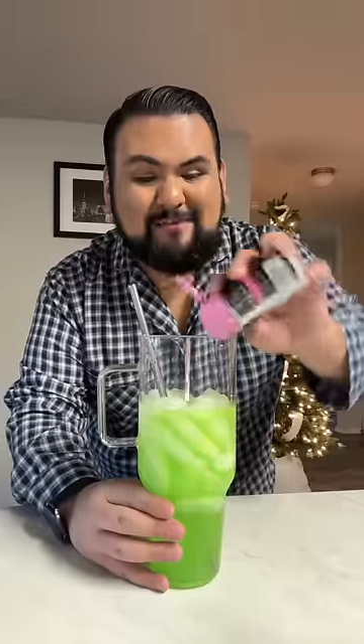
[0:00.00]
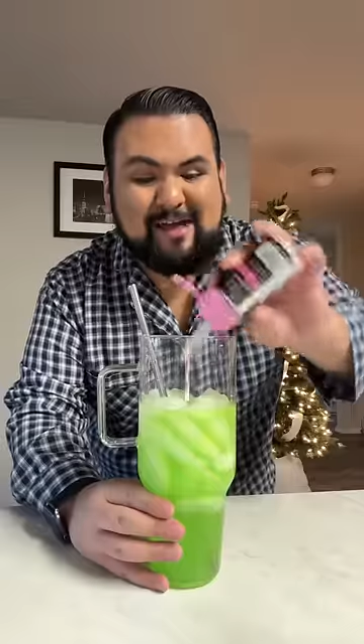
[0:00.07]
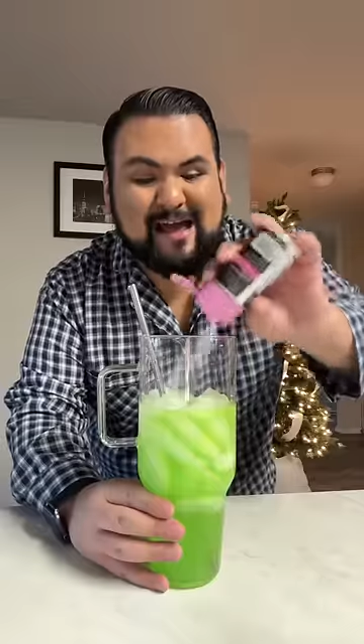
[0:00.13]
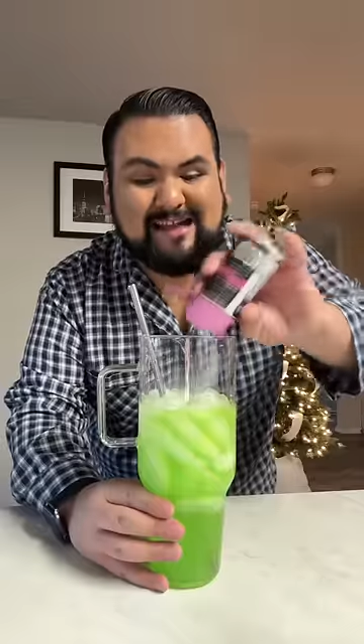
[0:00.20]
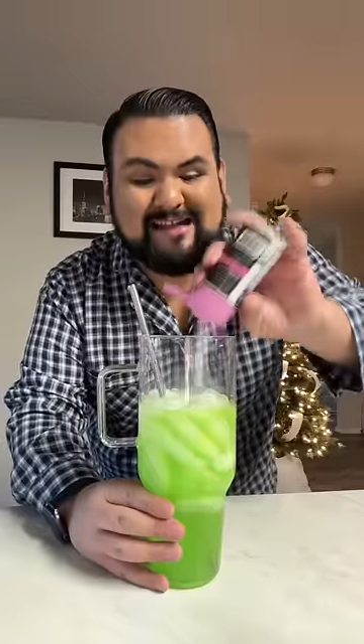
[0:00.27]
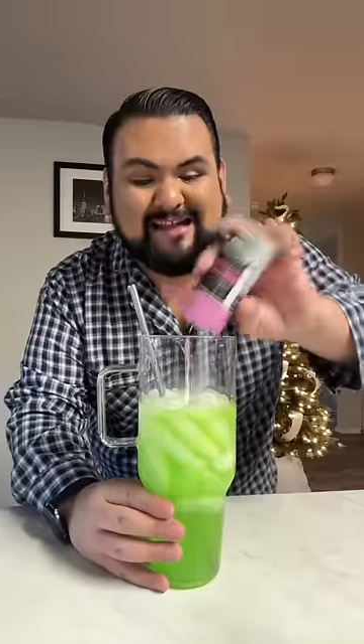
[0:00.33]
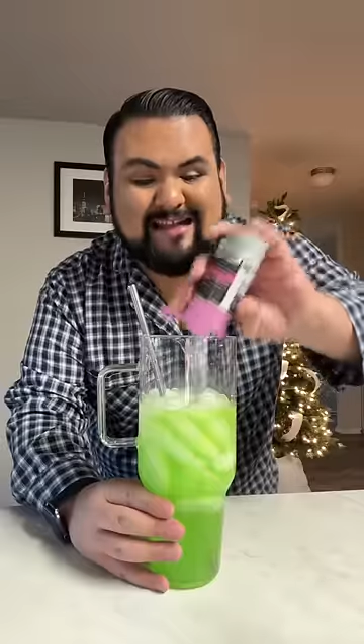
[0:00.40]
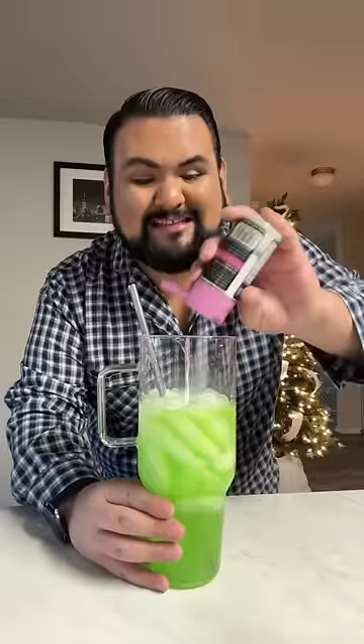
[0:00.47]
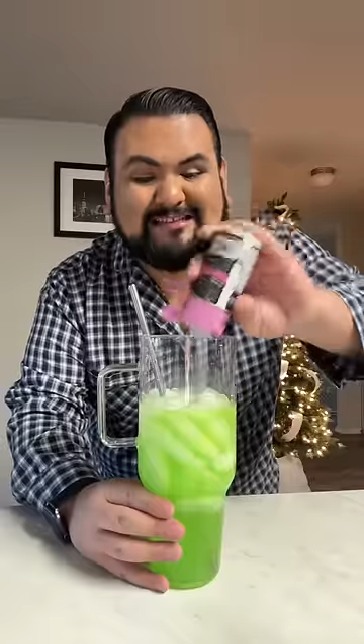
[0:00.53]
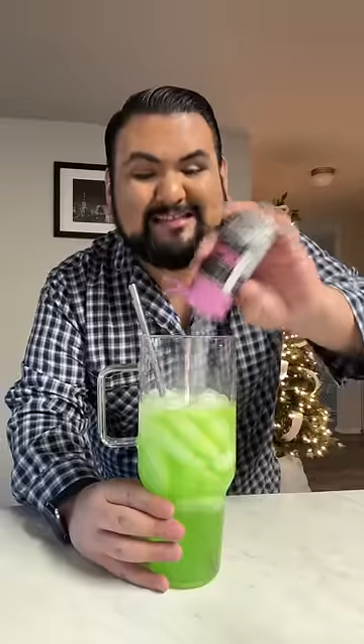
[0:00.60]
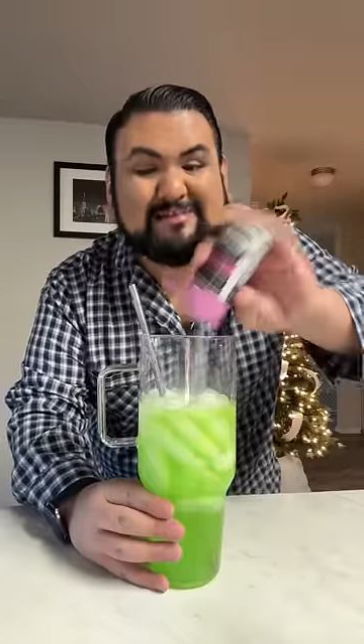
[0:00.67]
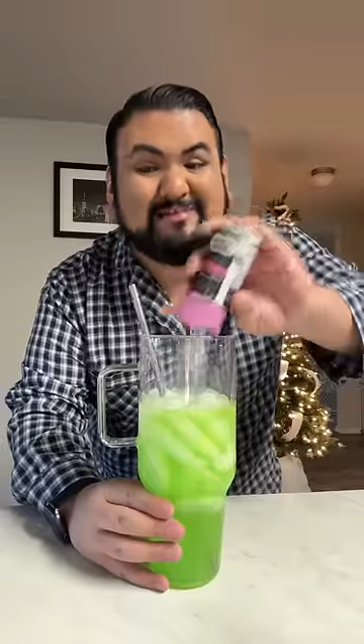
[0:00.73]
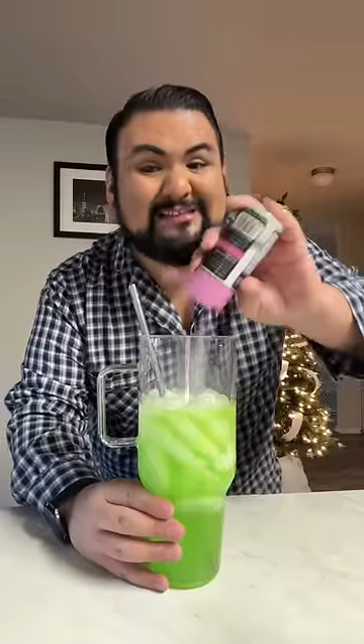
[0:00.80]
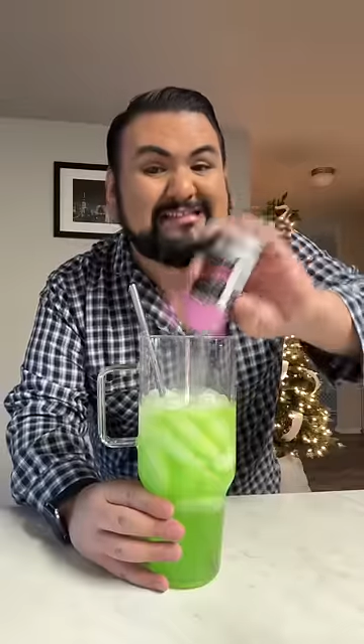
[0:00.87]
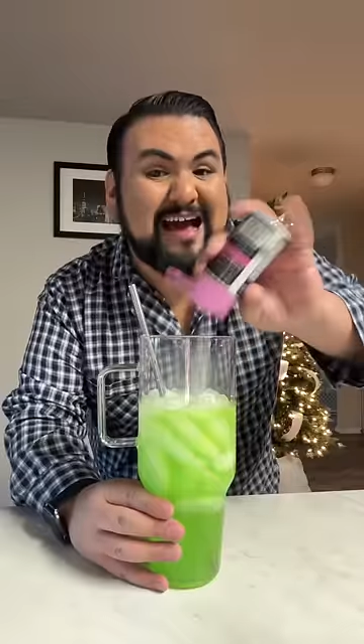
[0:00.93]
adding in
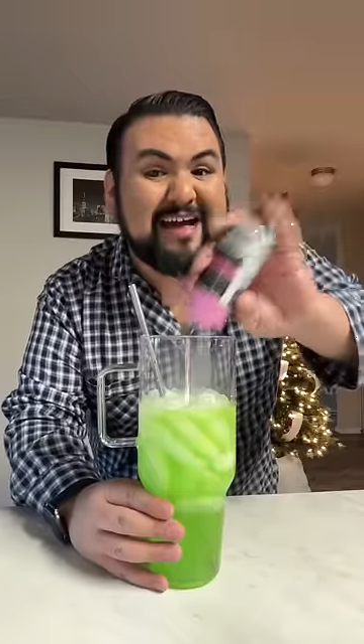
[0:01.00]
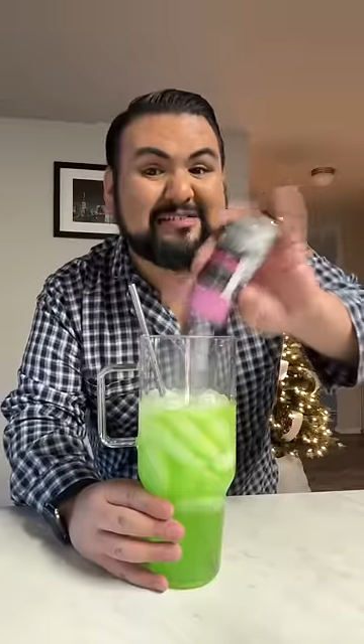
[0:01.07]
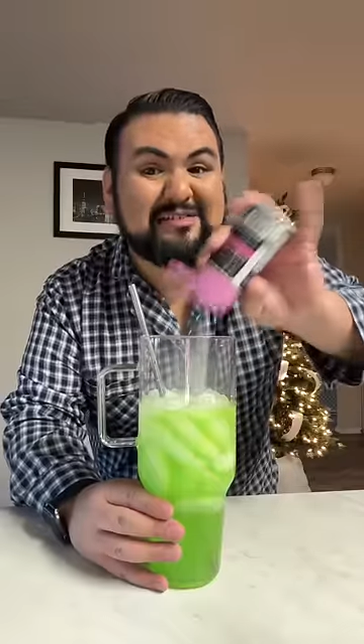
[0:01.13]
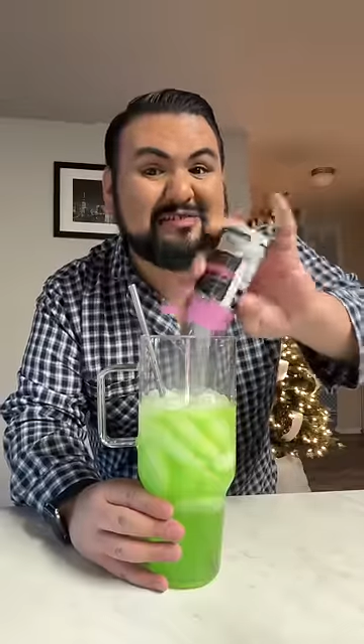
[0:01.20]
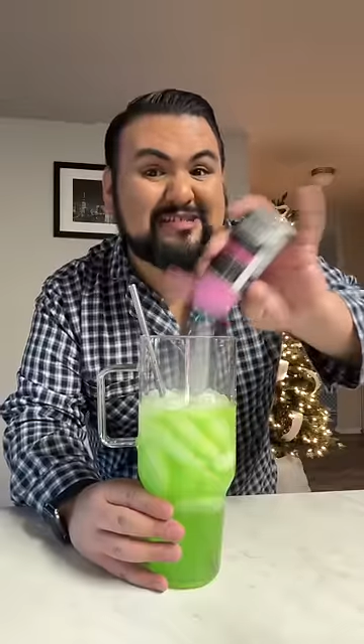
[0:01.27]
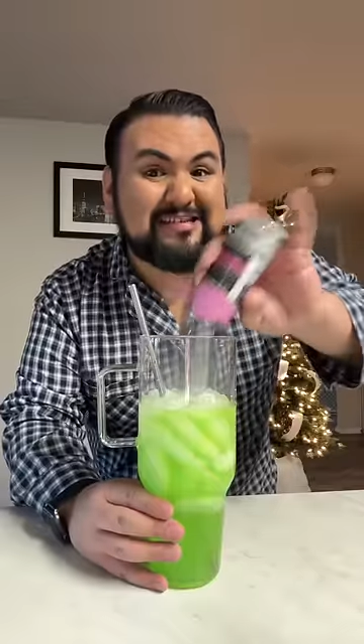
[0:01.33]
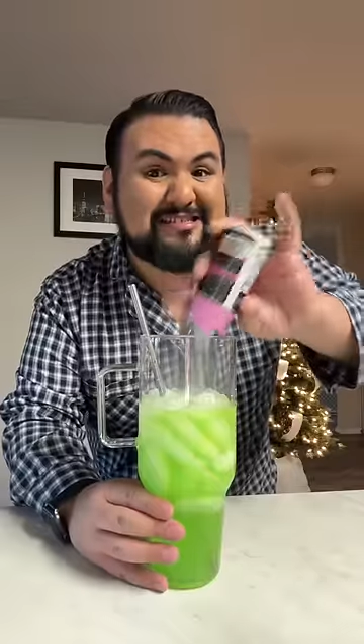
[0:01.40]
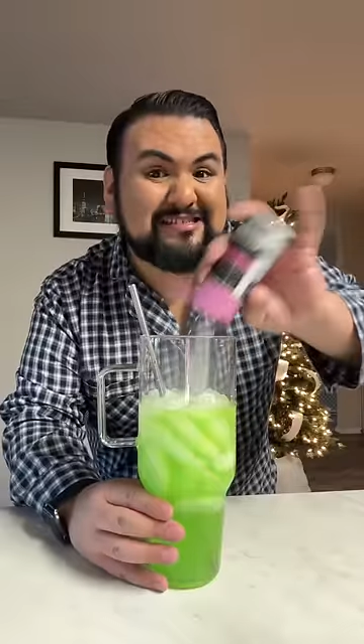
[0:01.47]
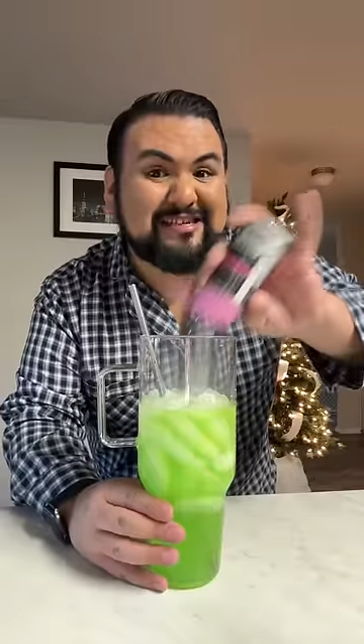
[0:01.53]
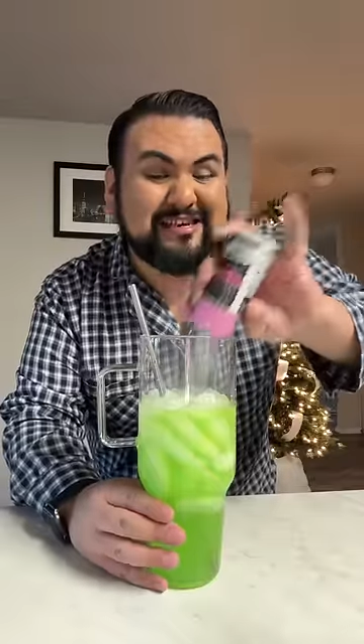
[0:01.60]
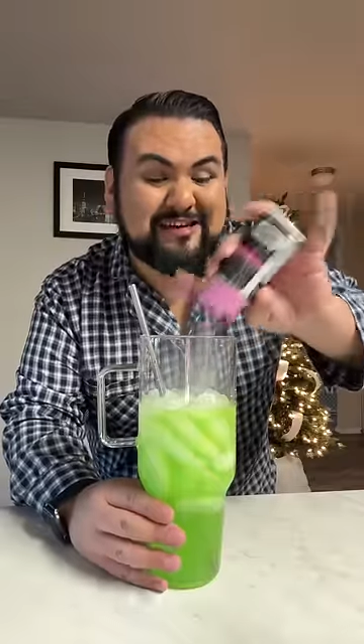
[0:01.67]
some Dazzle Dust